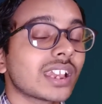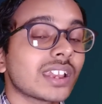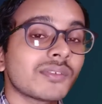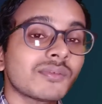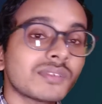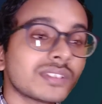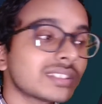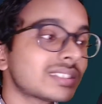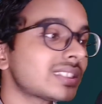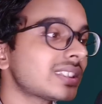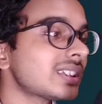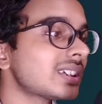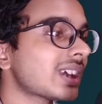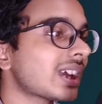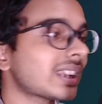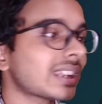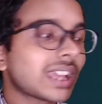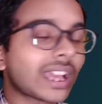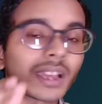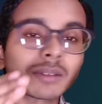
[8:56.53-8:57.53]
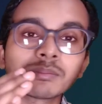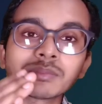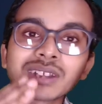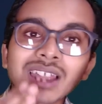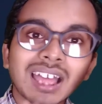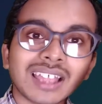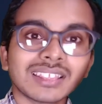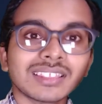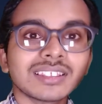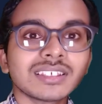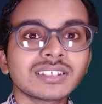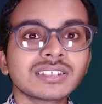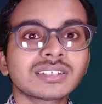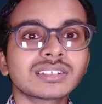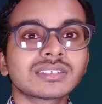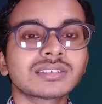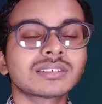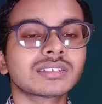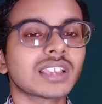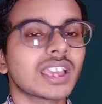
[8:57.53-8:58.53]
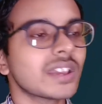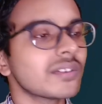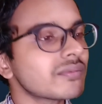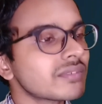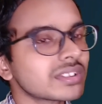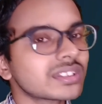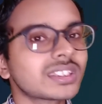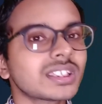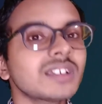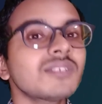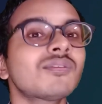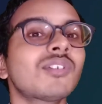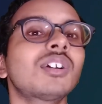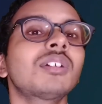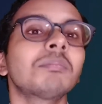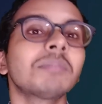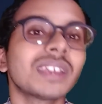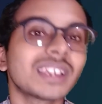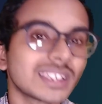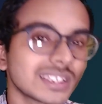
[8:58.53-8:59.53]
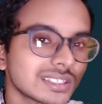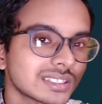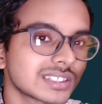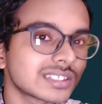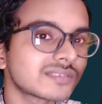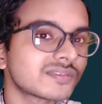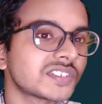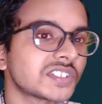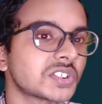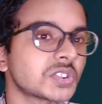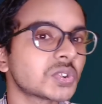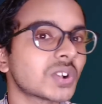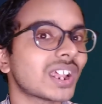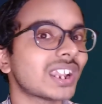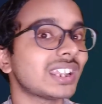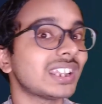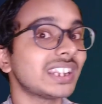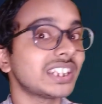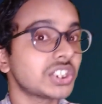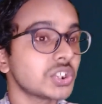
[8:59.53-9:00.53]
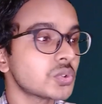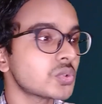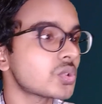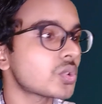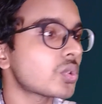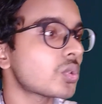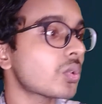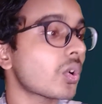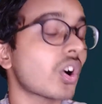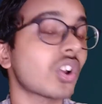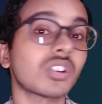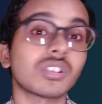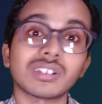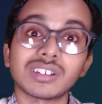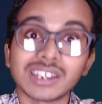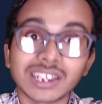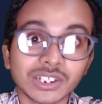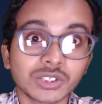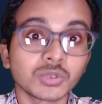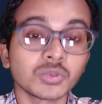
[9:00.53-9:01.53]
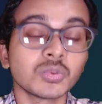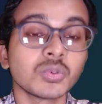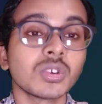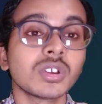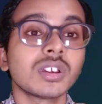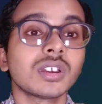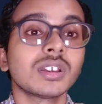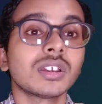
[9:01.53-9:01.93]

everything and I have done this everything for making this video and let you know or let you